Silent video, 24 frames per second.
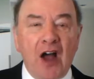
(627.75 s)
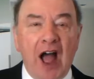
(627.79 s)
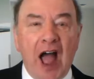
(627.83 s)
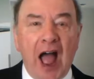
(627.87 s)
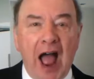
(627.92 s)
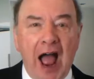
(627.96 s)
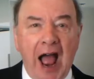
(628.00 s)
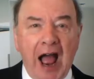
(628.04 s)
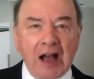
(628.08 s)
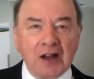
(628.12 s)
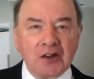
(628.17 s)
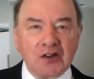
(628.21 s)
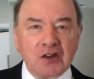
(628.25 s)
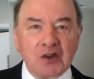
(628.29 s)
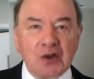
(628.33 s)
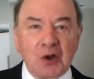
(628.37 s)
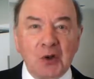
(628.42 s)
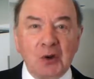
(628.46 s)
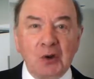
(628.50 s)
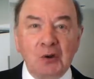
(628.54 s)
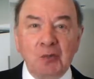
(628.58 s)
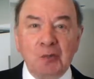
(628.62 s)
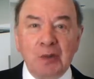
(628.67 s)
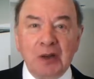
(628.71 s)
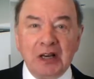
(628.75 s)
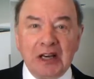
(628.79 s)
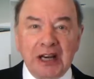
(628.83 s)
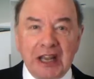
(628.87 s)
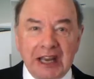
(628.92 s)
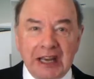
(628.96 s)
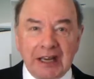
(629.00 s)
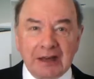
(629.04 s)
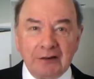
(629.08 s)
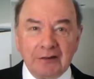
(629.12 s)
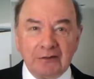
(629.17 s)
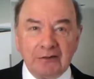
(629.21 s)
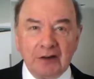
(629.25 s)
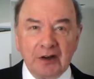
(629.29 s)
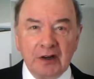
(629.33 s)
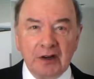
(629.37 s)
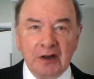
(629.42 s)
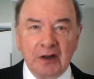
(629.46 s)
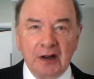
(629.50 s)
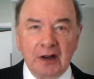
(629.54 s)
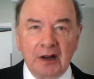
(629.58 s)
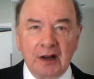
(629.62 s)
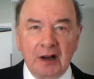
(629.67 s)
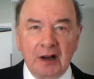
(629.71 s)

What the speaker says: for us who believe.